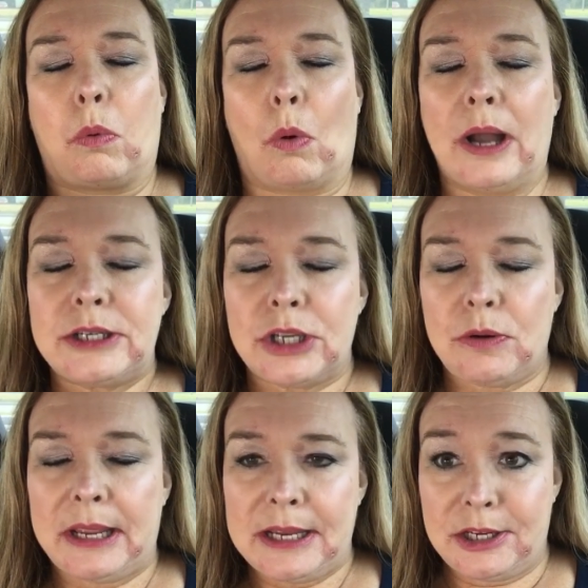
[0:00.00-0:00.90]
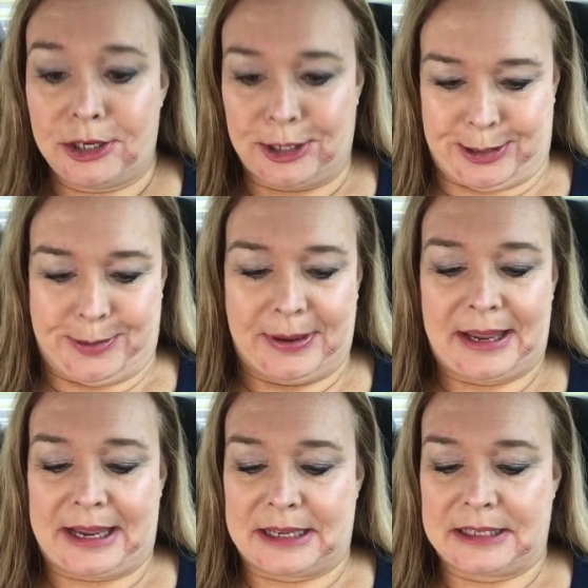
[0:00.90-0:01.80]
what you need to do
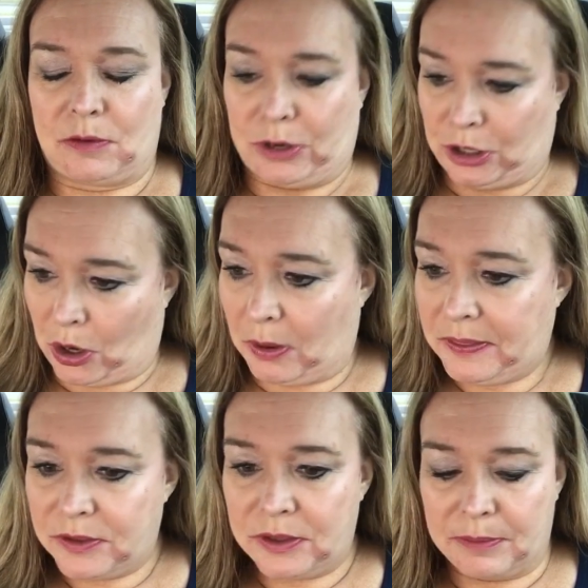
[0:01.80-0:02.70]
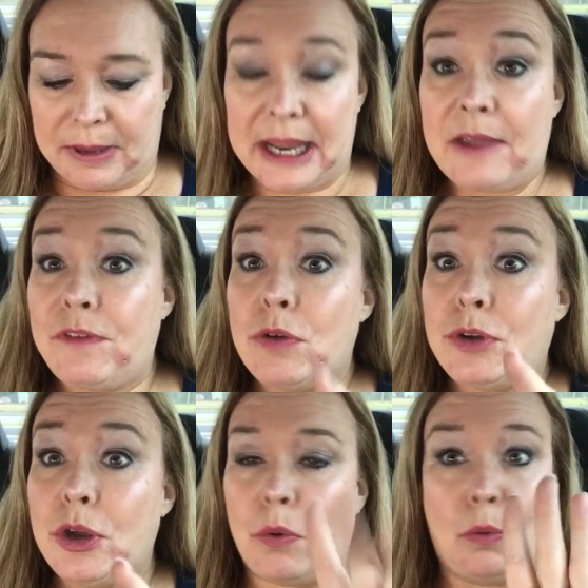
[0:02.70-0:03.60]
is, when you go into the, but if you
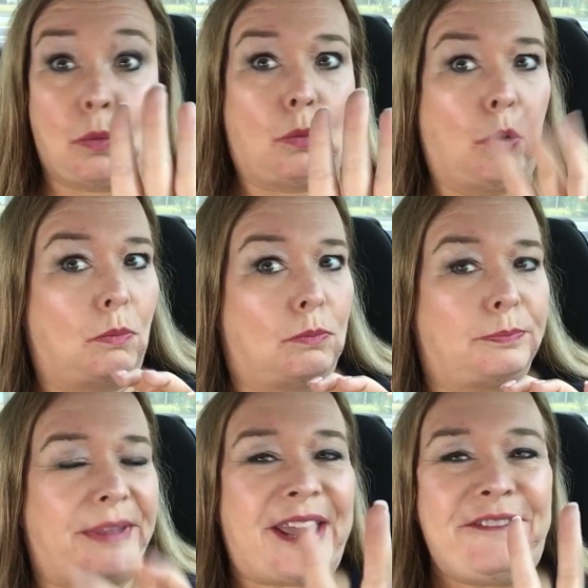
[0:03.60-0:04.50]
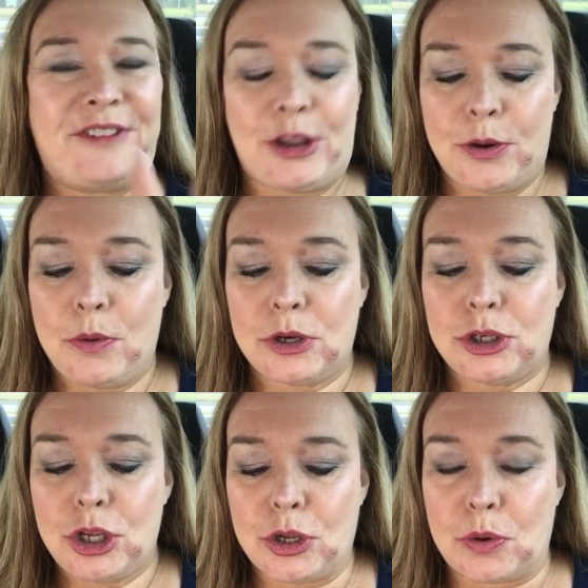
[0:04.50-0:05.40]
do, well, if you
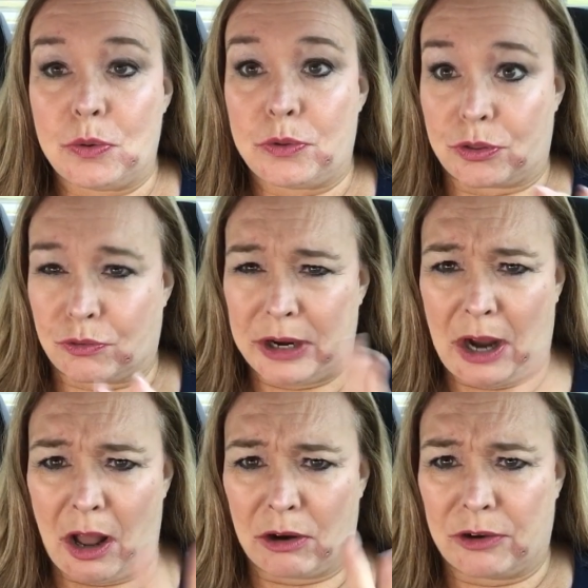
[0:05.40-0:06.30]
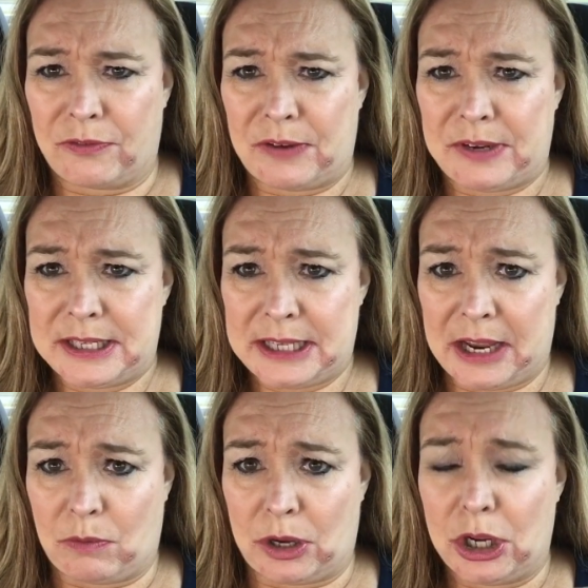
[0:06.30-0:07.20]
do the
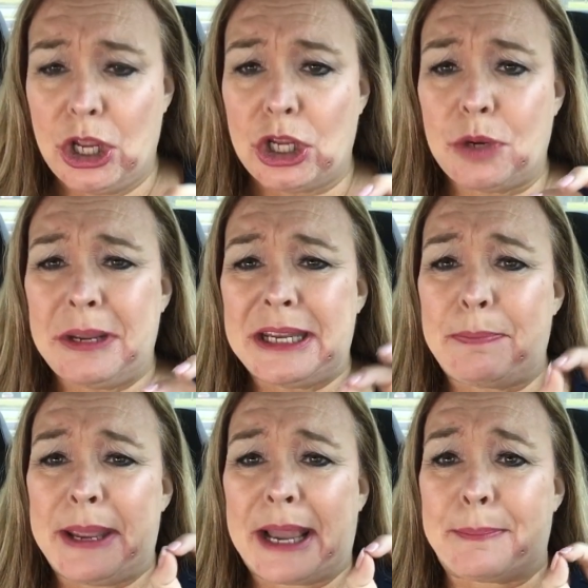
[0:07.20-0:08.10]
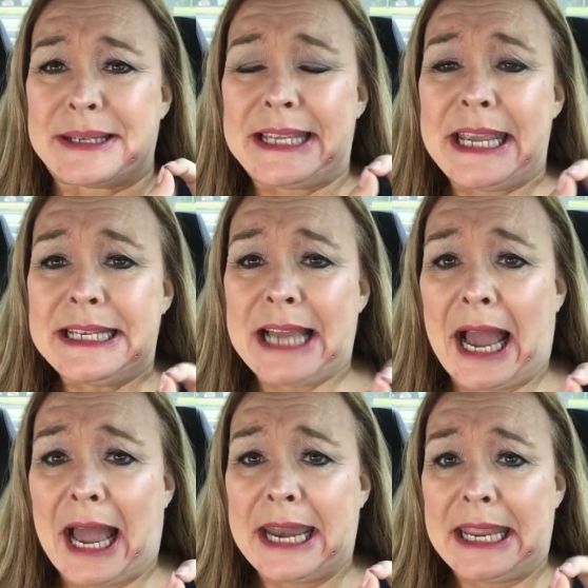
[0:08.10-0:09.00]
$3.50 one, you need to pick up a teeny
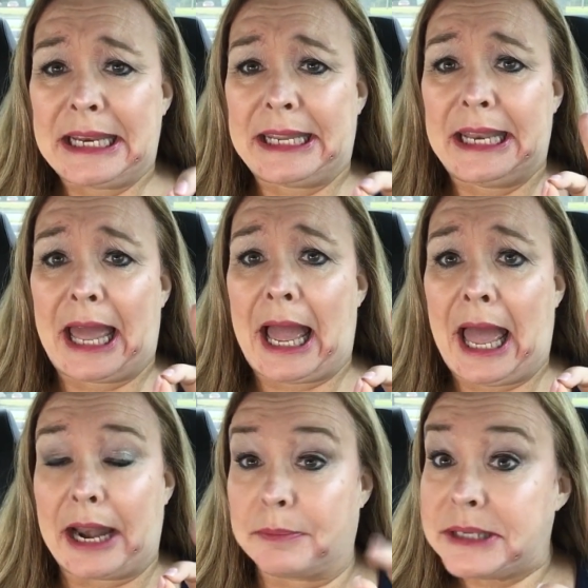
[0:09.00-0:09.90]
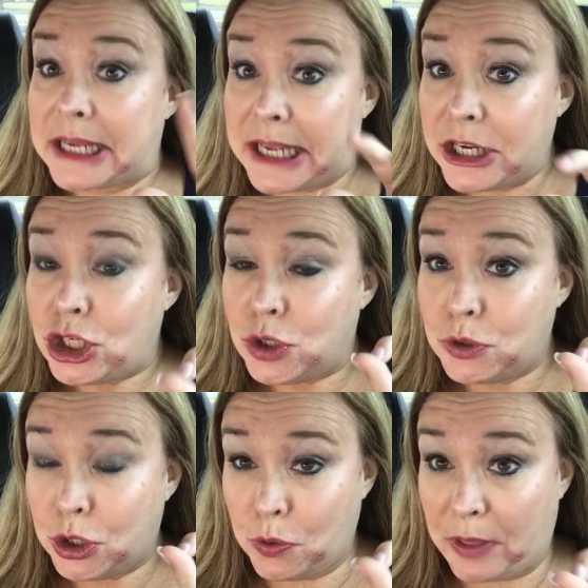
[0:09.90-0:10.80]
tiny little item to get you
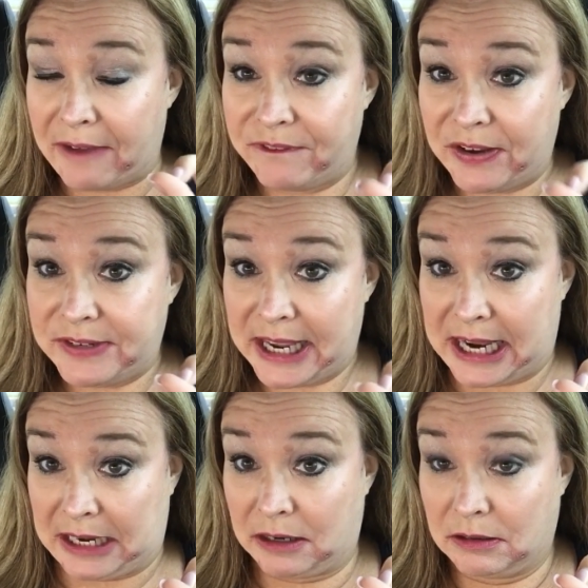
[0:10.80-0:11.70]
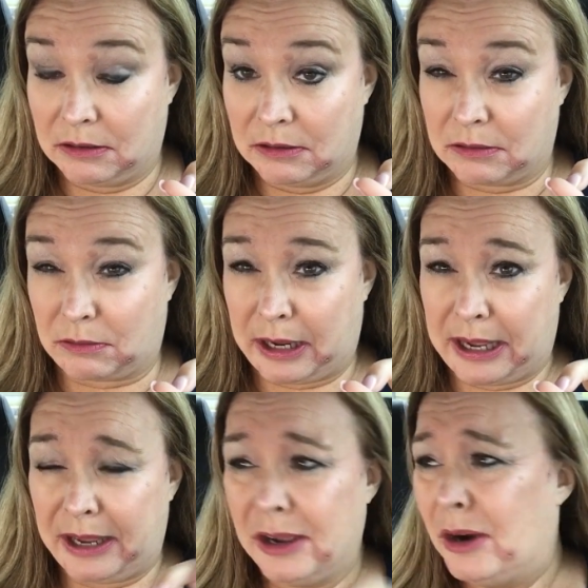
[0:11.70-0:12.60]
to that 15,
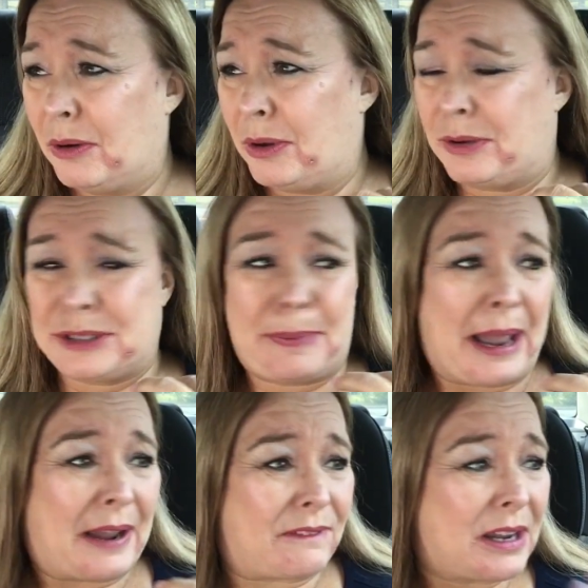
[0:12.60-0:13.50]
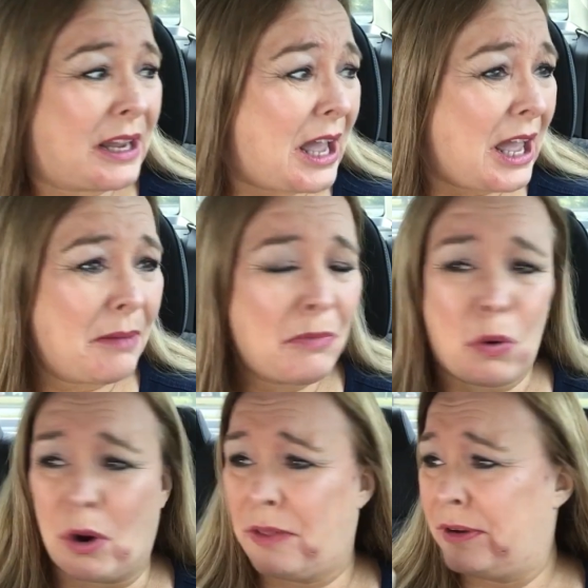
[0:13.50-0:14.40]
okay? Whether it's a pack of gum,
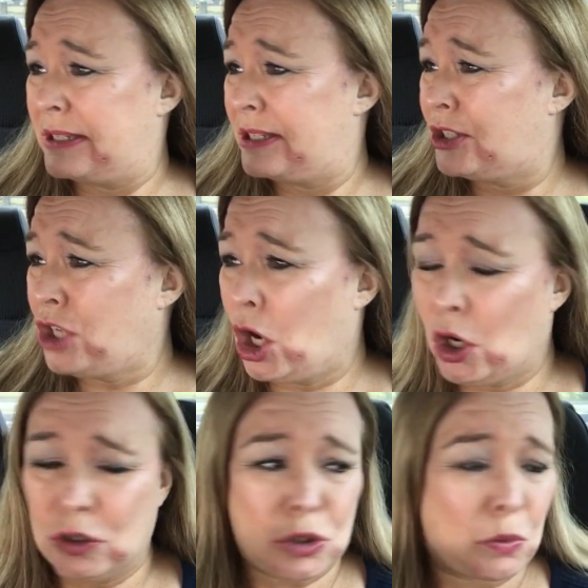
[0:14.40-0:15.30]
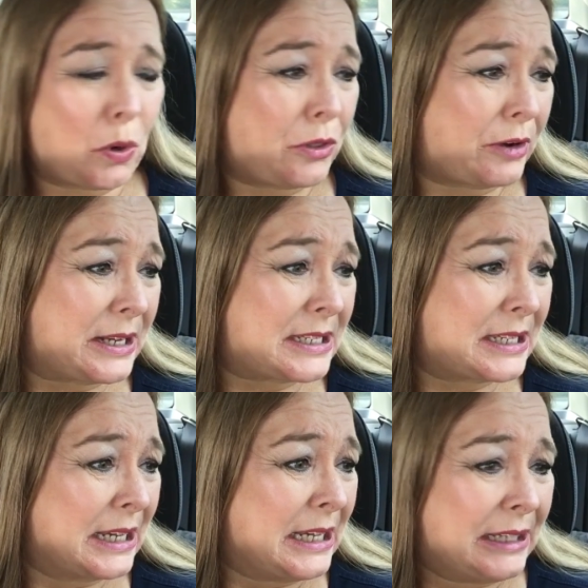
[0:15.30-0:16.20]
whether it's certs, whether
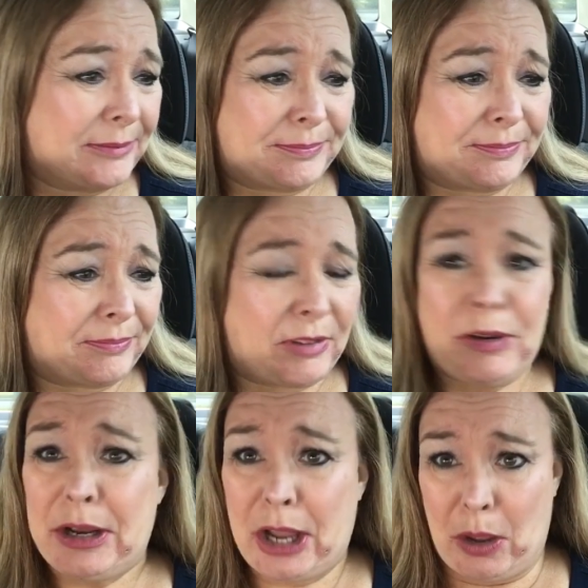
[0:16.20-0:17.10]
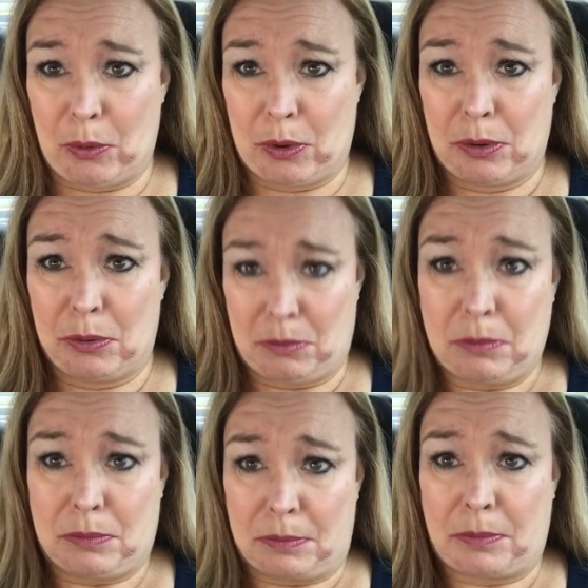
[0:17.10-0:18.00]
it's, you need a Coke,
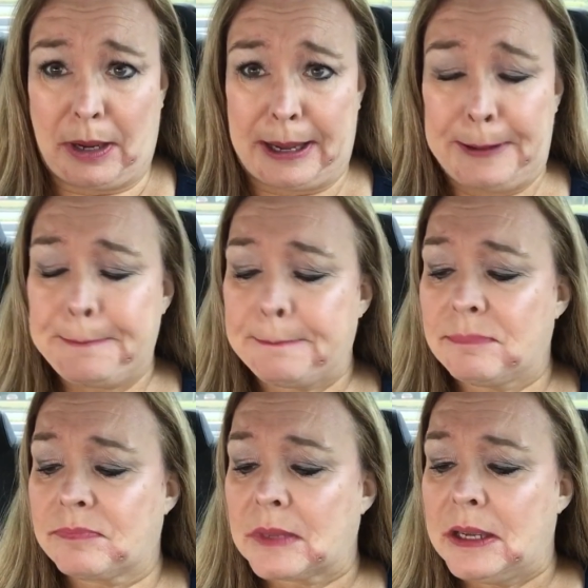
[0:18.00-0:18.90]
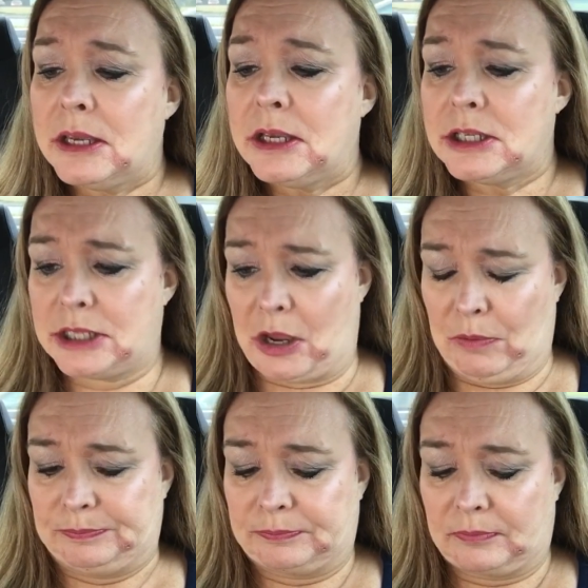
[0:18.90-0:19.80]
okay?
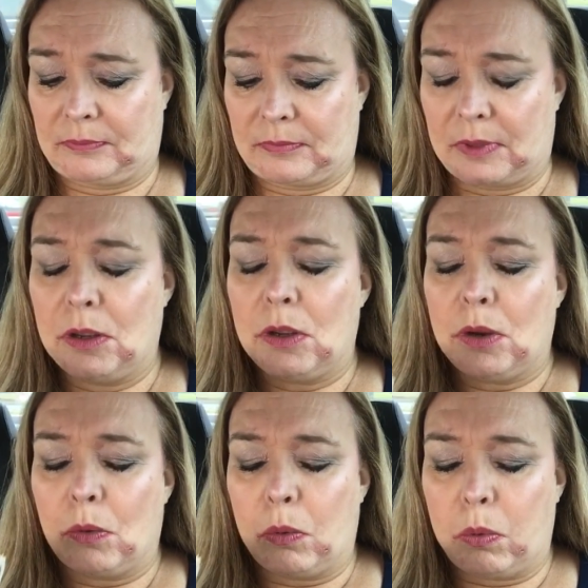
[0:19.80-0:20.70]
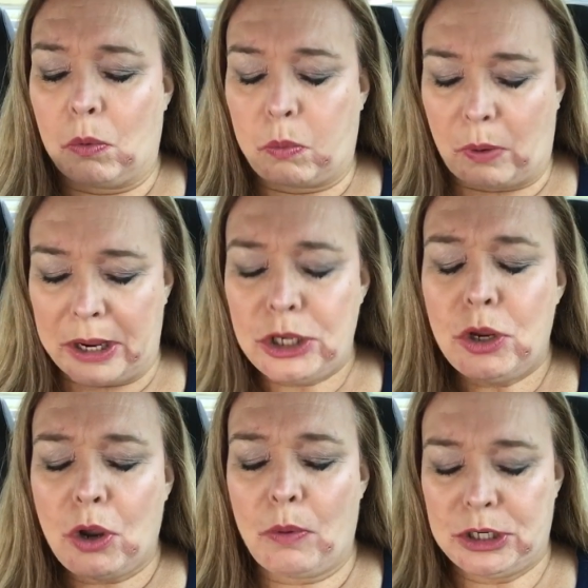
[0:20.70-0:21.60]
So, when
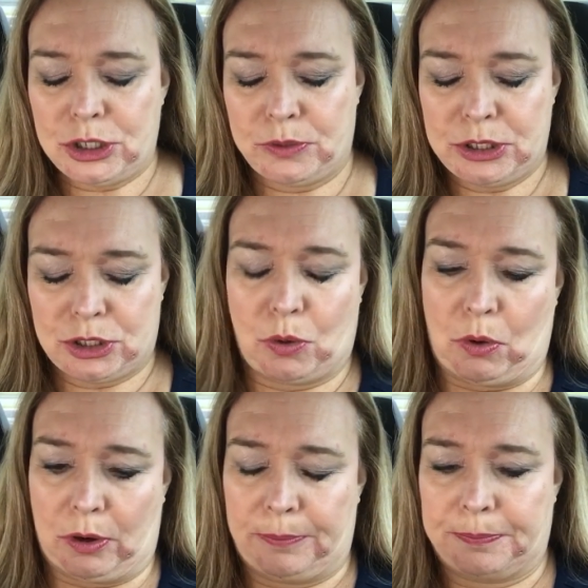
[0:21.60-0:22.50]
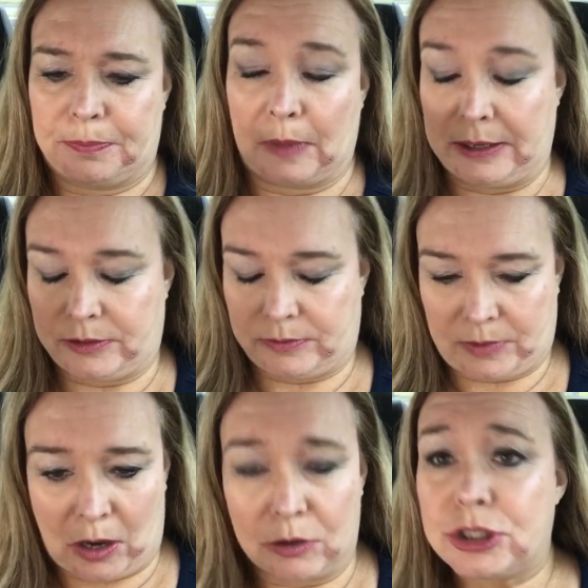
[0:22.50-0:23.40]
you go into a store, like
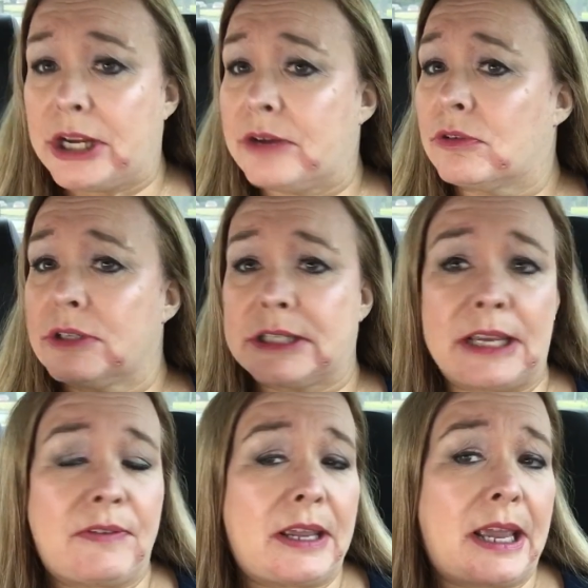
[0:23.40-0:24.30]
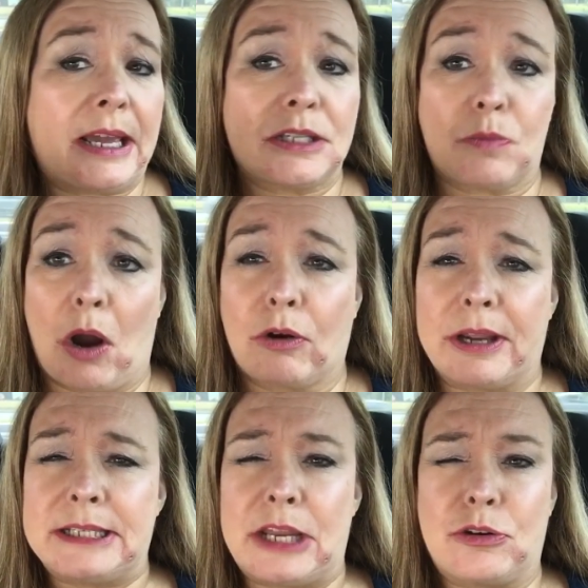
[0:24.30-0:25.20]
Dollar General, CVS,
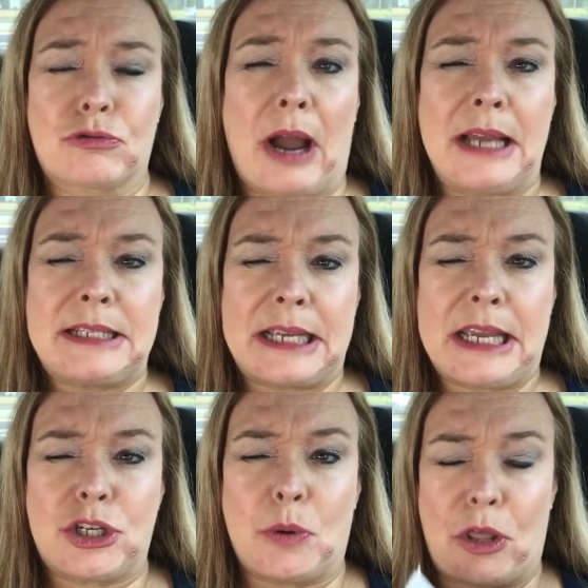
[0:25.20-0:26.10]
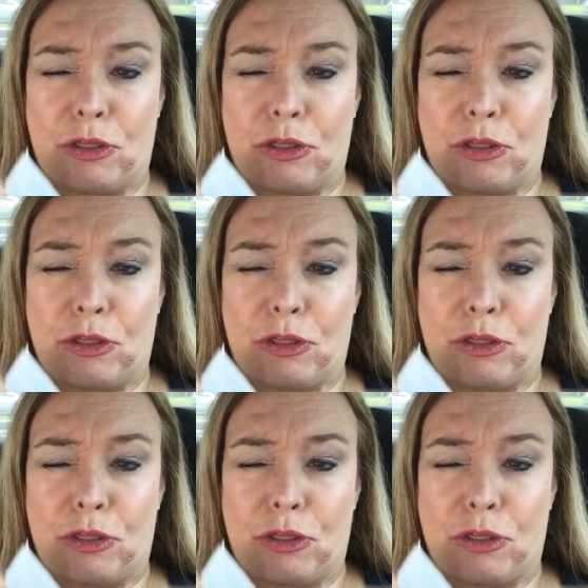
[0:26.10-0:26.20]
Walgreens, and you're trying to get to a